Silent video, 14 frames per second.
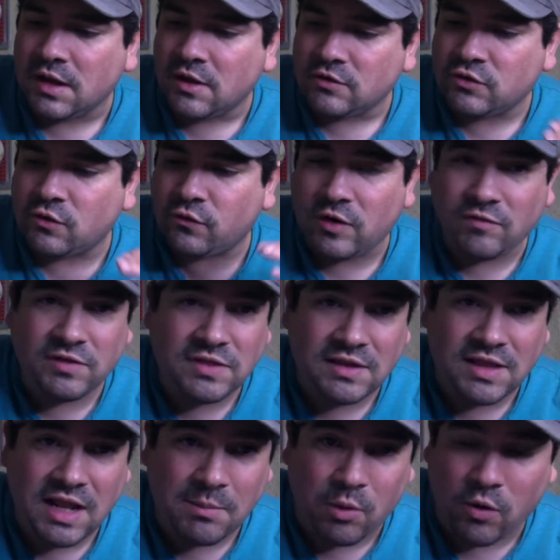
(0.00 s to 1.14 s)
So for everything
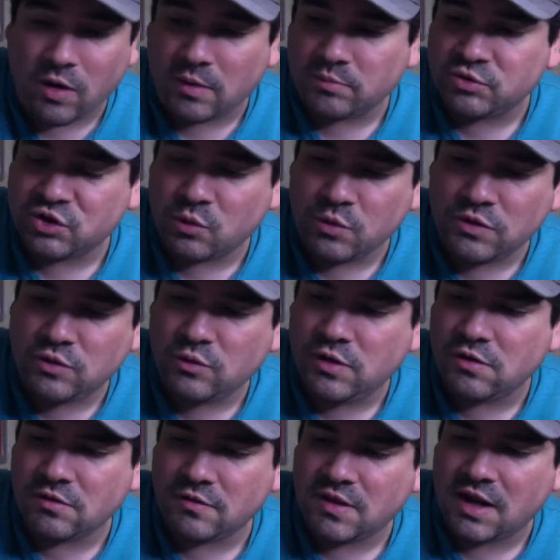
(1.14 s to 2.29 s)
that I'm showing you
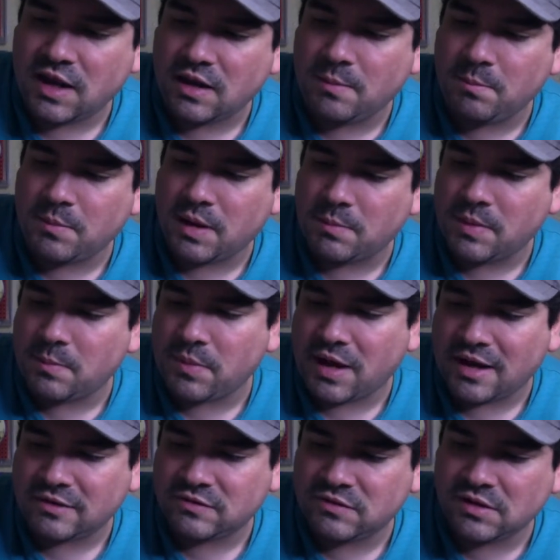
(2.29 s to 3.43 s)
here that I'm
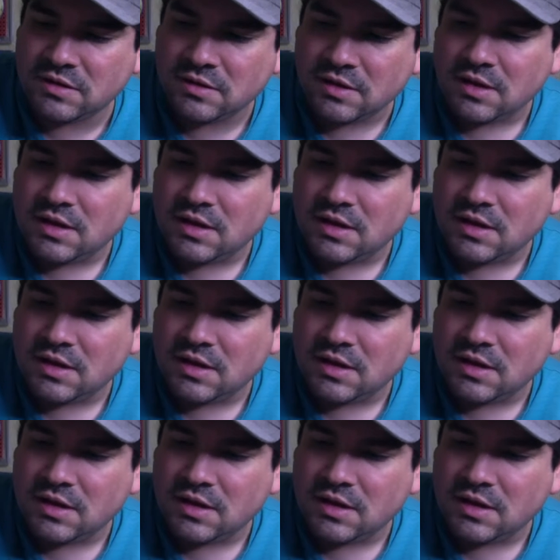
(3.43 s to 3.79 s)
unboxing,